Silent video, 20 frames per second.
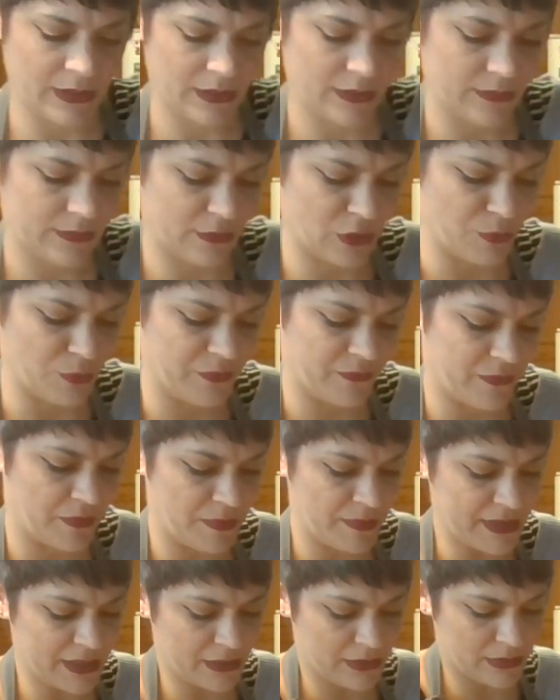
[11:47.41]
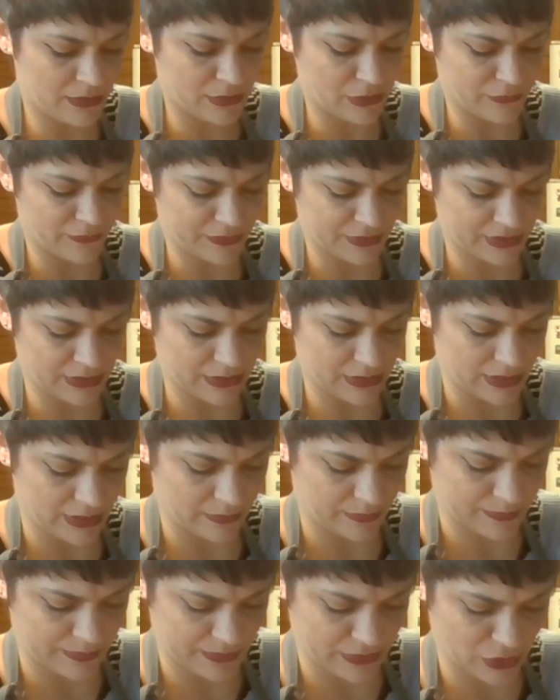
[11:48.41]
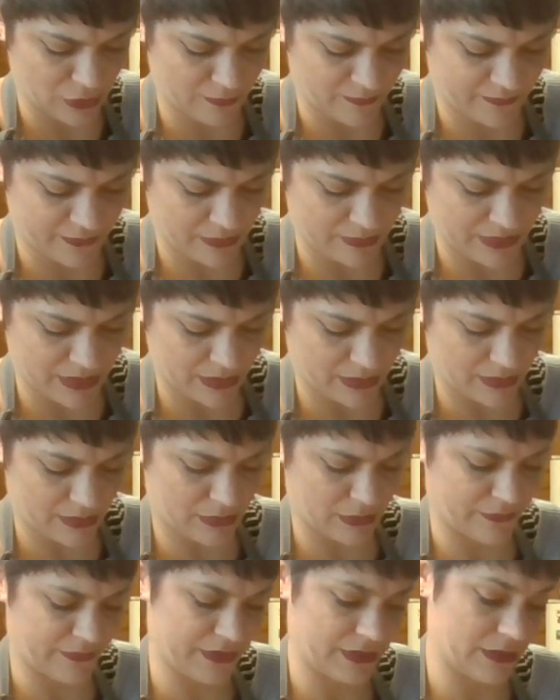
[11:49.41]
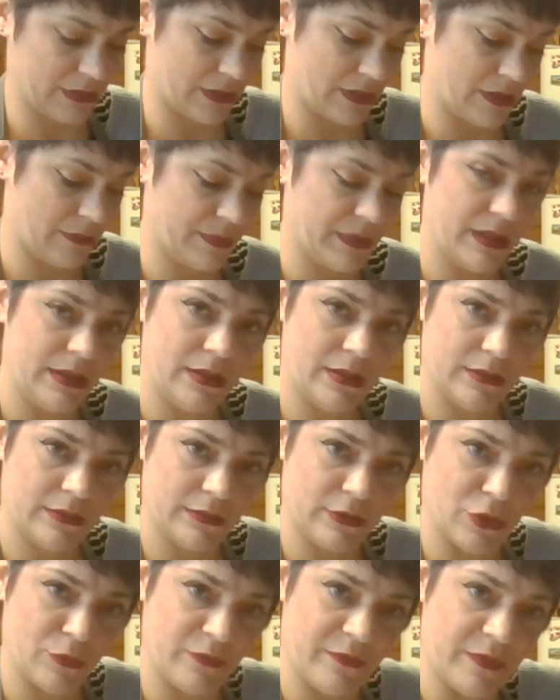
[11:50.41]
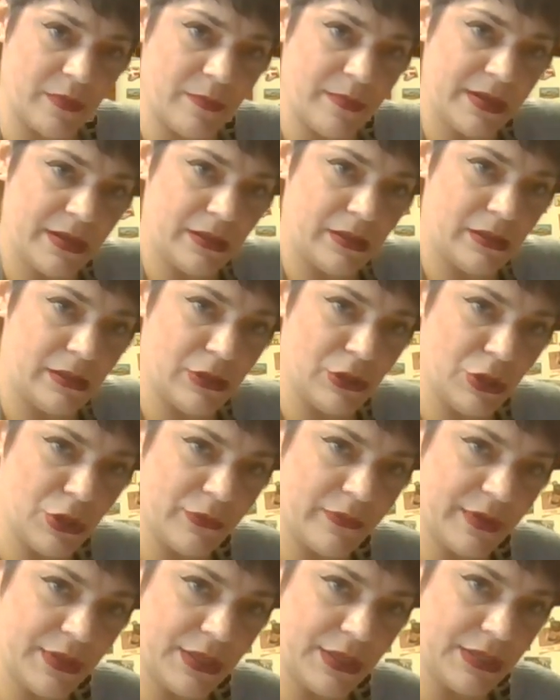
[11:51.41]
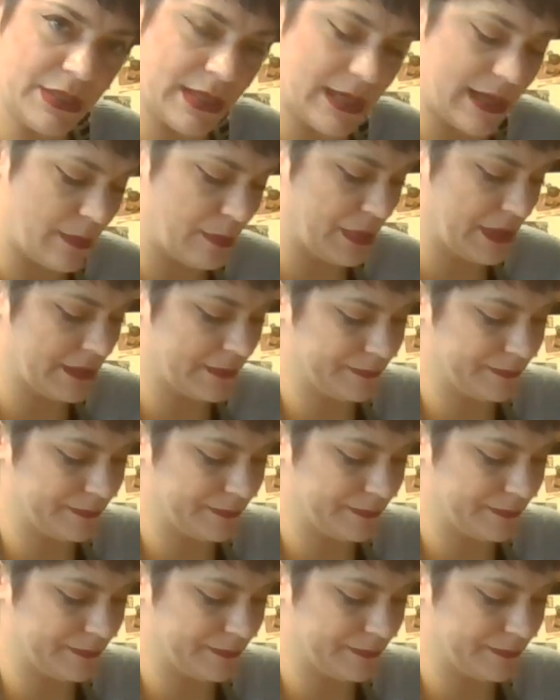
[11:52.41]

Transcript: Scoop from the middle, over the top. Scoop from the middle, over the top. Scoop from the middle, over the top.